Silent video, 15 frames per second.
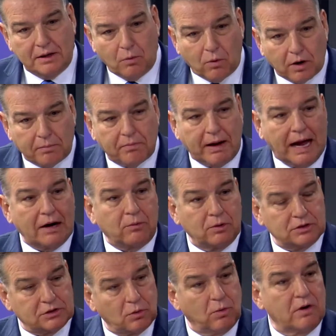work
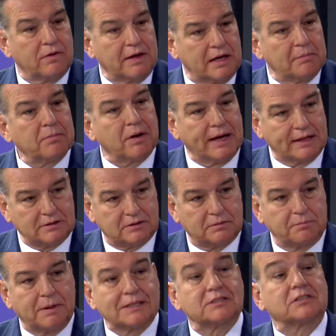backwards to where the implants
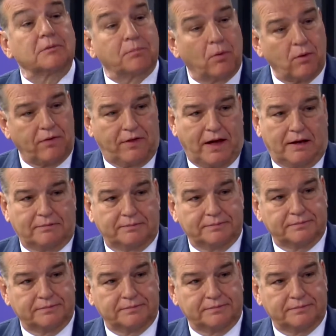best support that.